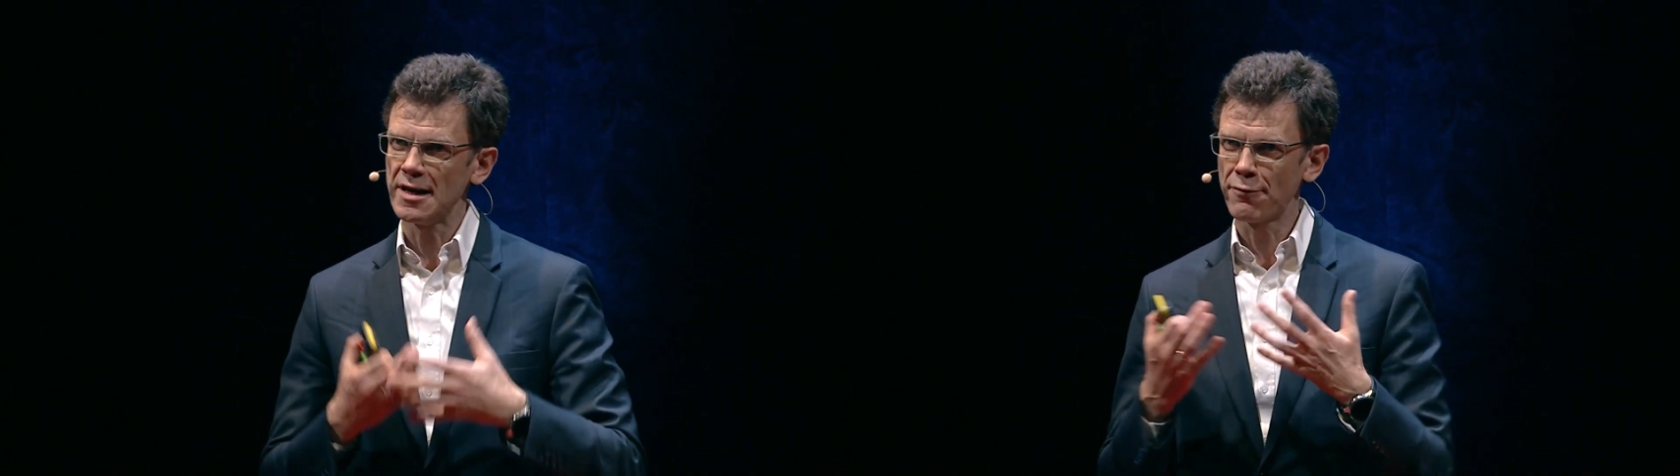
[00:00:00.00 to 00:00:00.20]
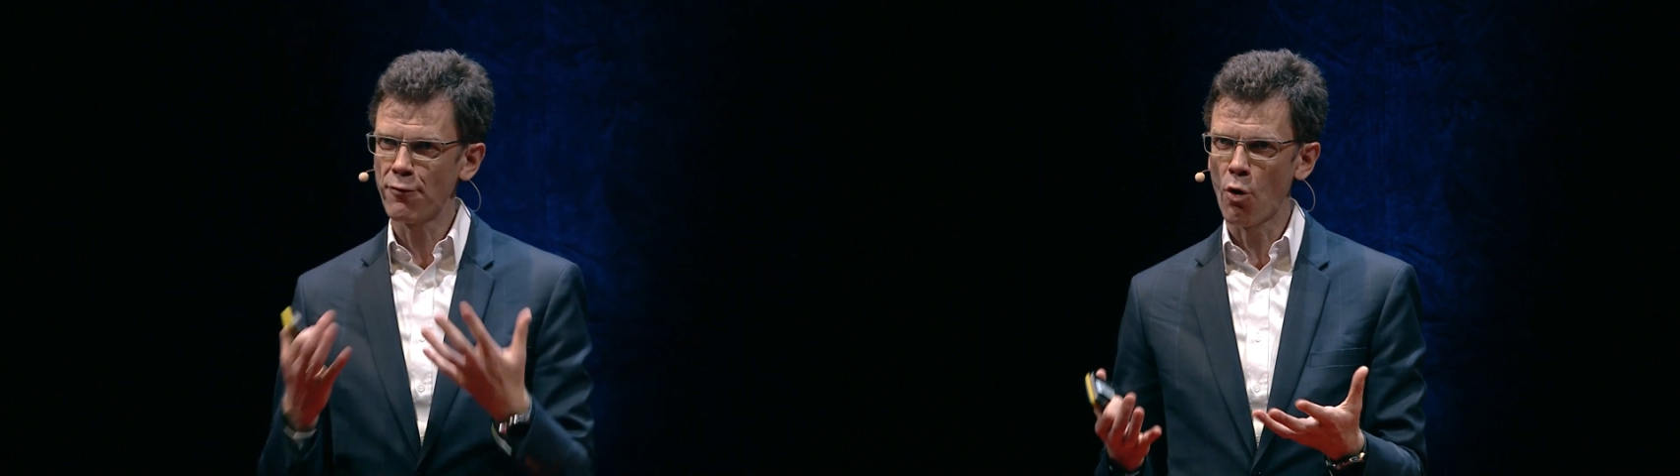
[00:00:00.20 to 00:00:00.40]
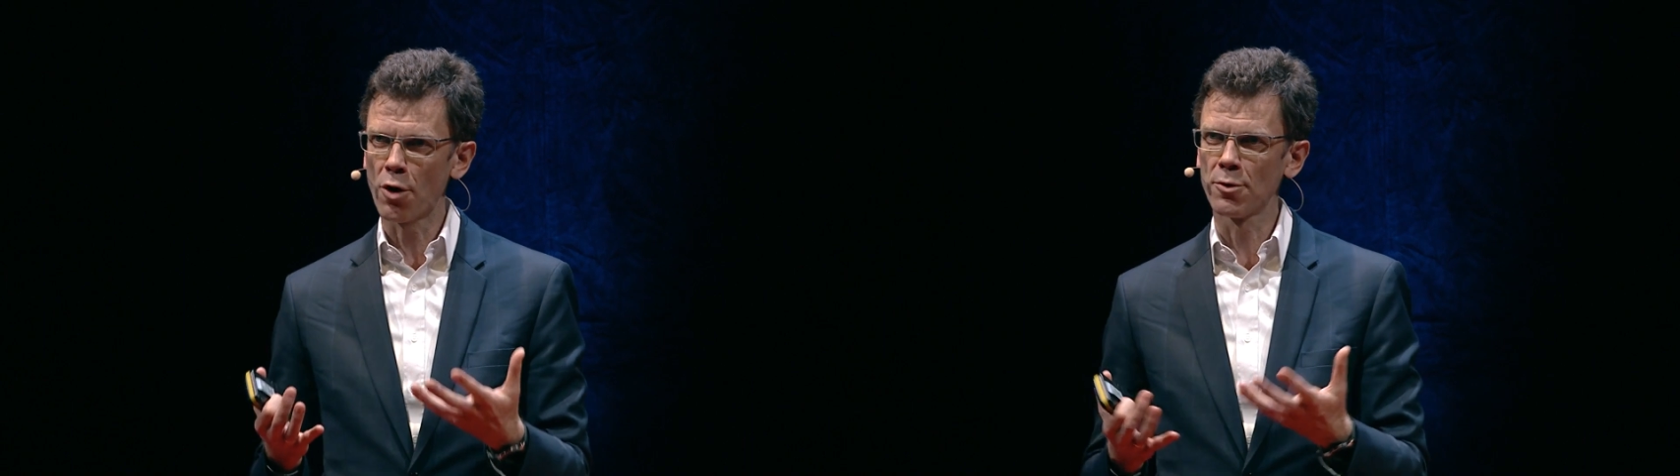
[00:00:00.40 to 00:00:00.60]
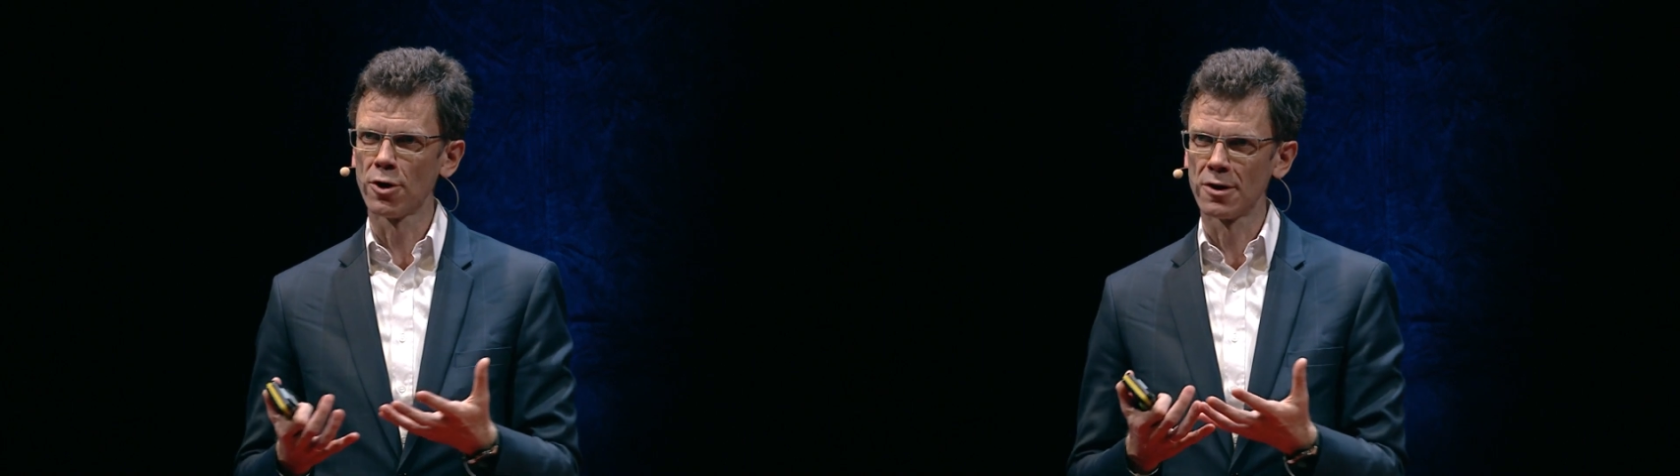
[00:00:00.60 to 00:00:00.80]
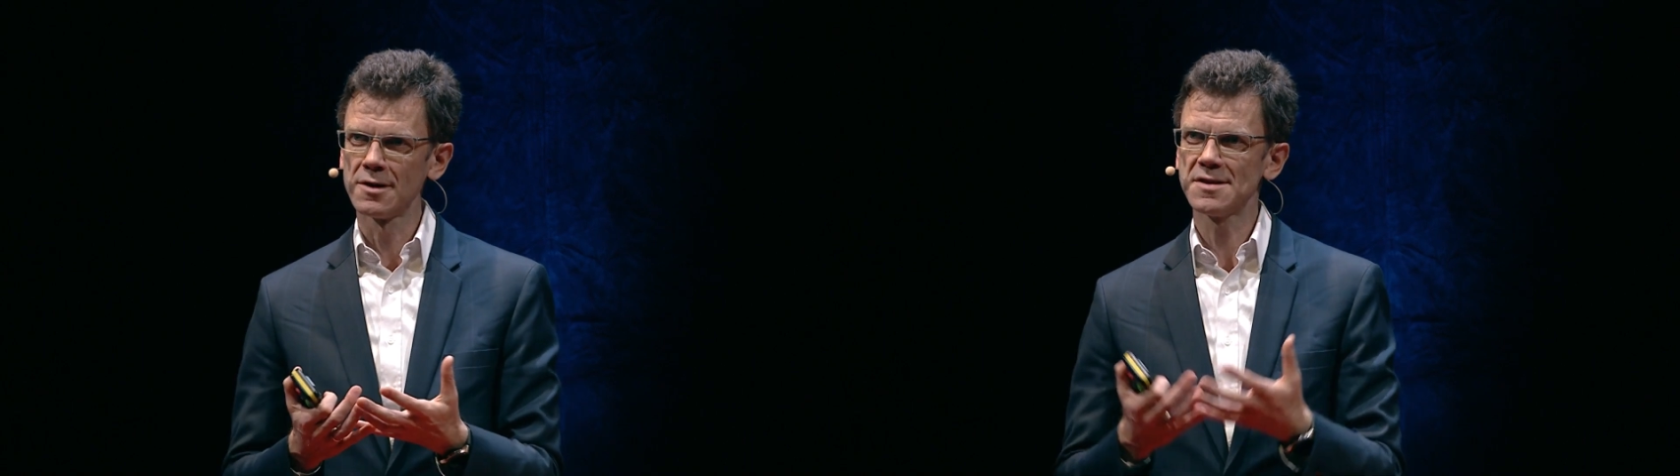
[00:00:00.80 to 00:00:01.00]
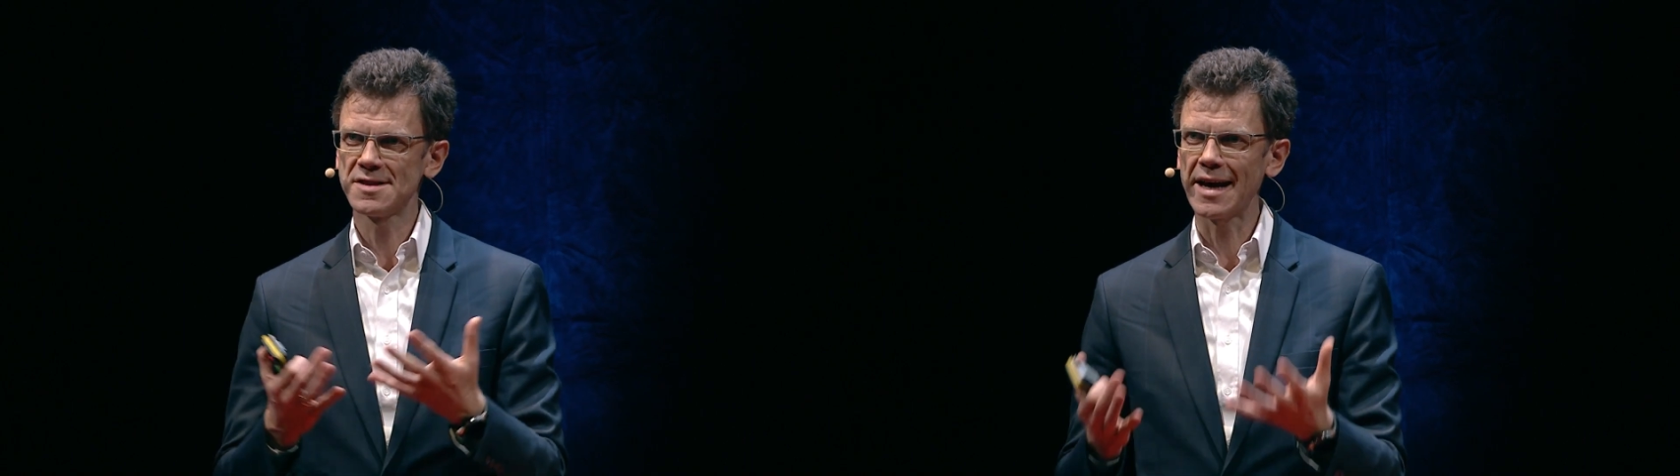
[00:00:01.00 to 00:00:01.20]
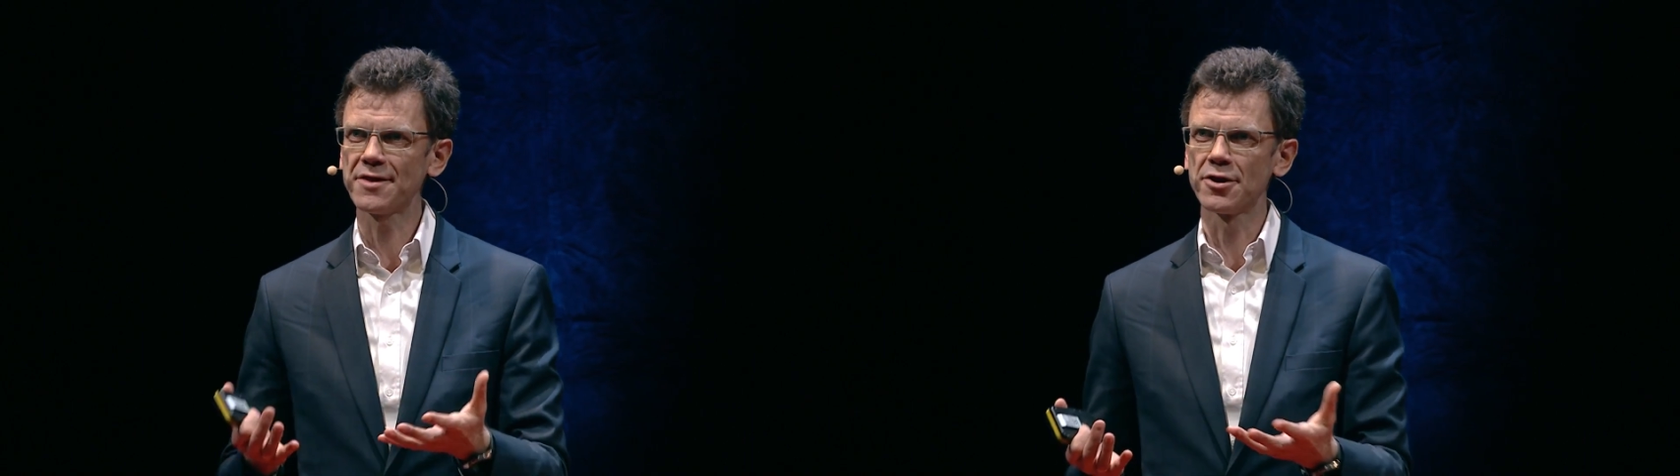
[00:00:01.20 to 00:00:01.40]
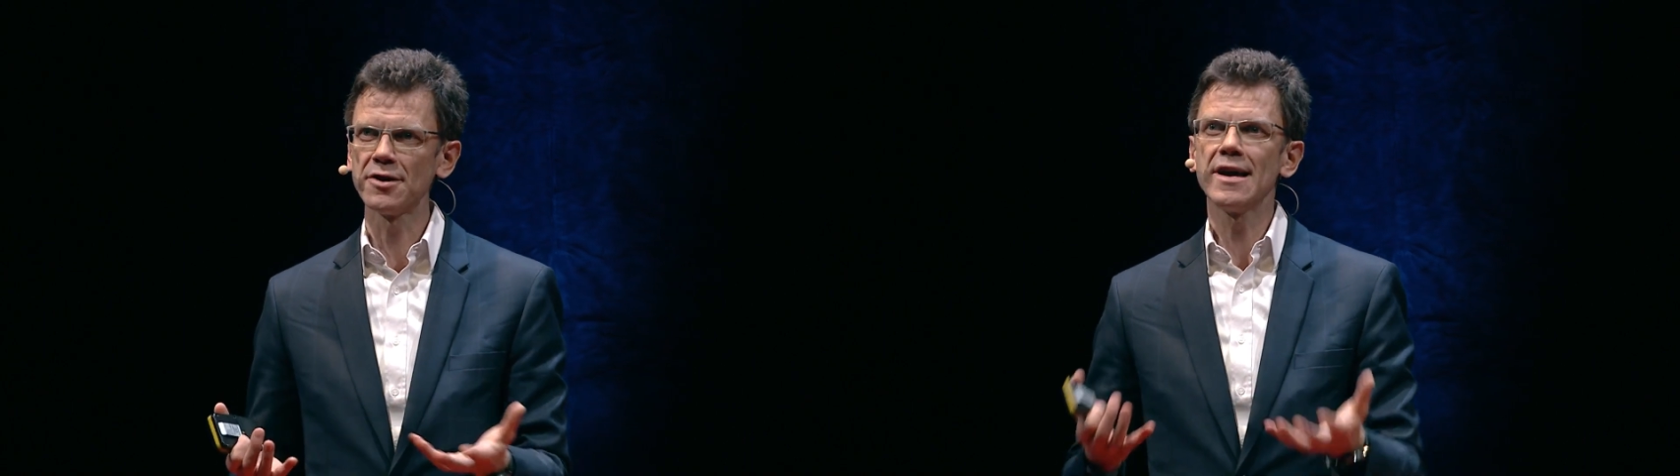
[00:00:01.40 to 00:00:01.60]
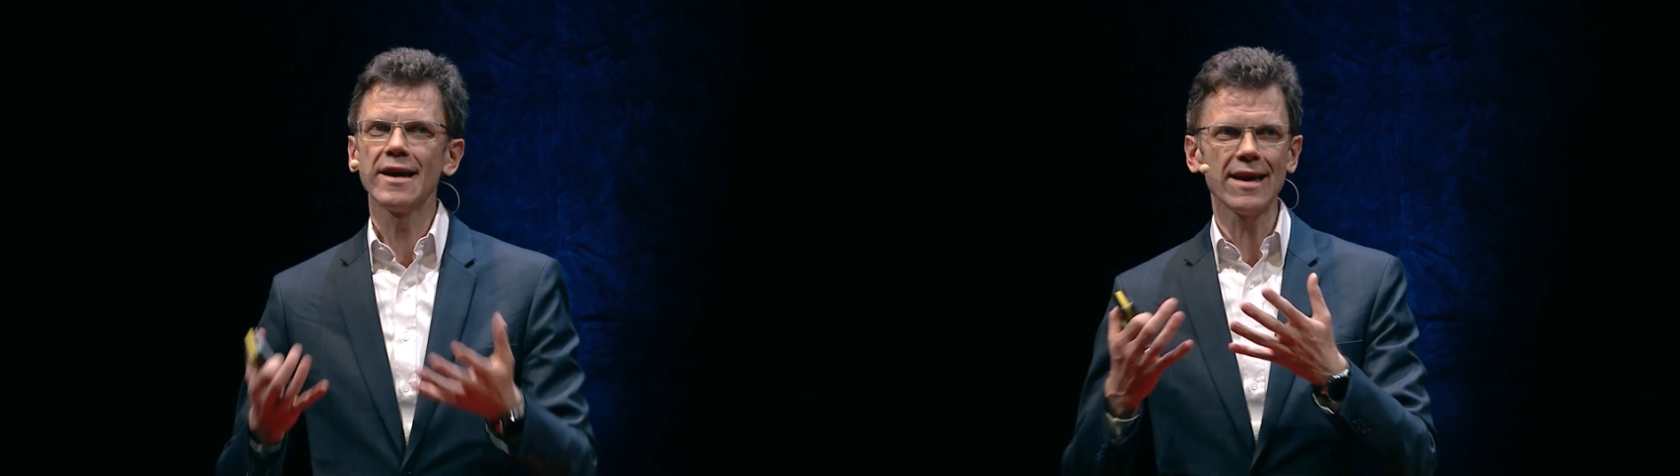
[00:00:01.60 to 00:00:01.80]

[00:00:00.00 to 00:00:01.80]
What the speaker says: informal sector